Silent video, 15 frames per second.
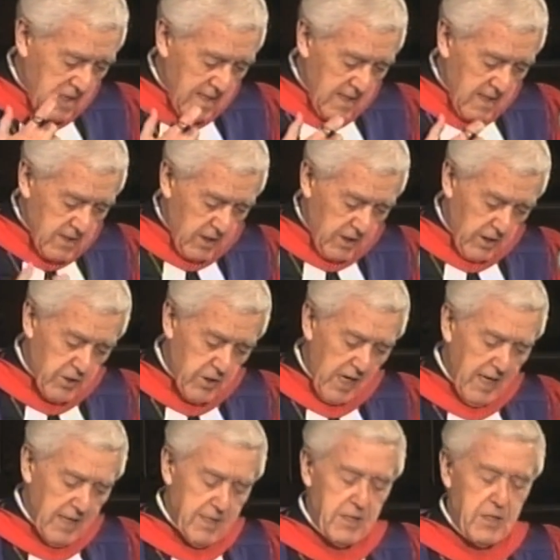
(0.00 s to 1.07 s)
So the
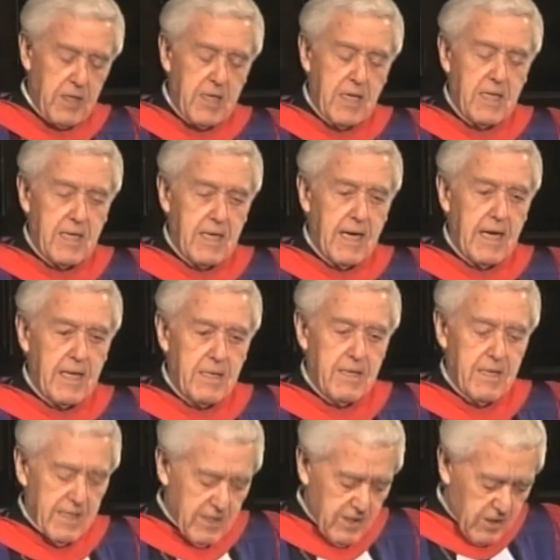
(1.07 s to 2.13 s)
child at the kindergarten
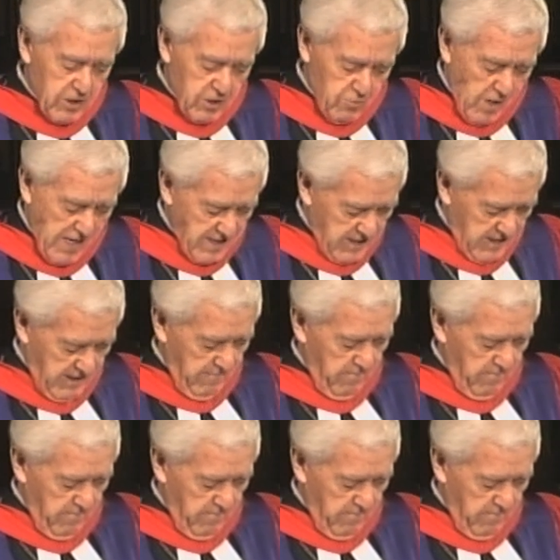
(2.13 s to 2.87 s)
is distressed,